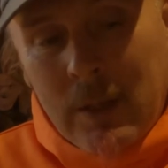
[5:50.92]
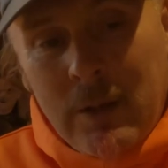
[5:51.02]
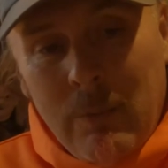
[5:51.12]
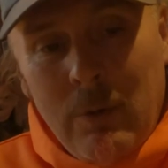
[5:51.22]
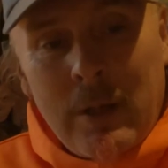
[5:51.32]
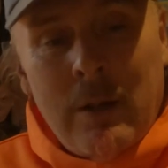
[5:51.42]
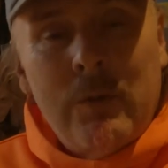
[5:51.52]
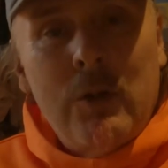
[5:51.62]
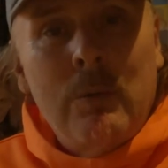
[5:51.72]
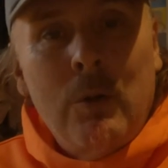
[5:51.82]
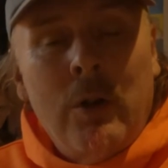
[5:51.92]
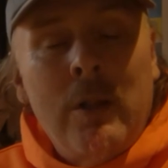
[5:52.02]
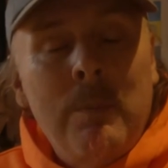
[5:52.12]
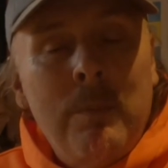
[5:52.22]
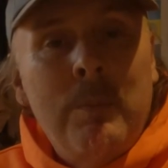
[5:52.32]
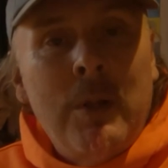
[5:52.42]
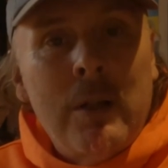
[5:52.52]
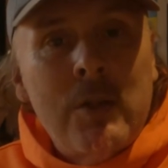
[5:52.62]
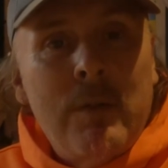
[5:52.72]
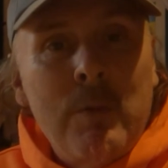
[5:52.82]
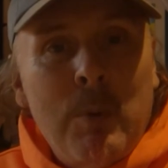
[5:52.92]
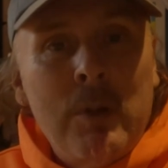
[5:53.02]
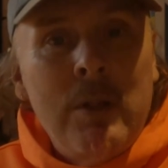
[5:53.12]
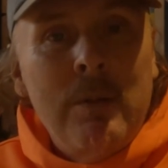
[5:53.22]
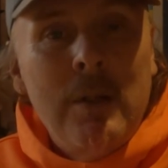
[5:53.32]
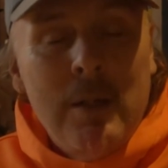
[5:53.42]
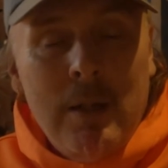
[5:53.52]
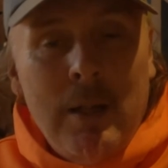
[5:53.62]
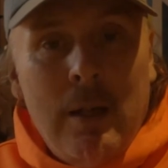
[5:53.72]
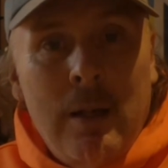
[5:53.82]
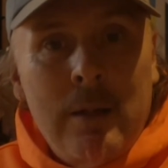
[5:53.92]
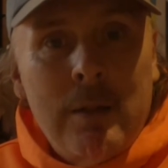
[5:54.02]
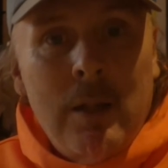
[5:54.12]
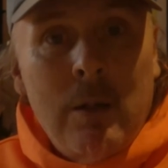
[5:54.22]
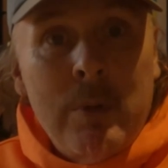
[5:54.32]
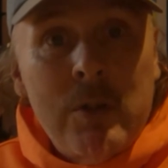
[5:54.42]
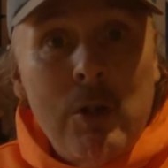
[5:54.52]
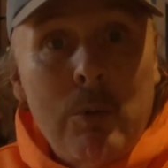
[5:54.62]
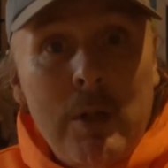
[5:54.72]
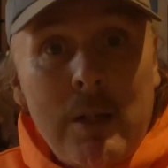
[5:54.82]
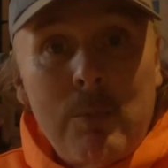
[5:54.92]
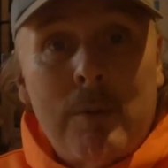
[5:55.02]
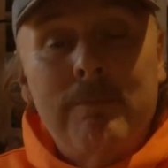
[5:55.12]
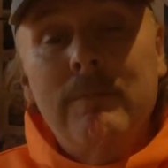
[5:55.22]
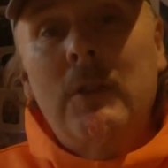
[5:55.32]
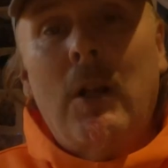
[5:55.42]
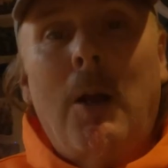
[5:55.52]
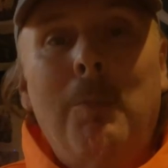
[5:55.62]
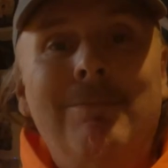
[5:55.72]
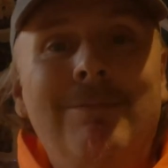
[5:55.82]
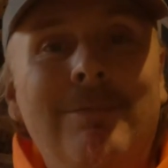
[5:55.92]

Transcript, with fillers: and they will look after you. All right, be nice, everybody, and uh, we'll see you on the next one. Ta-da.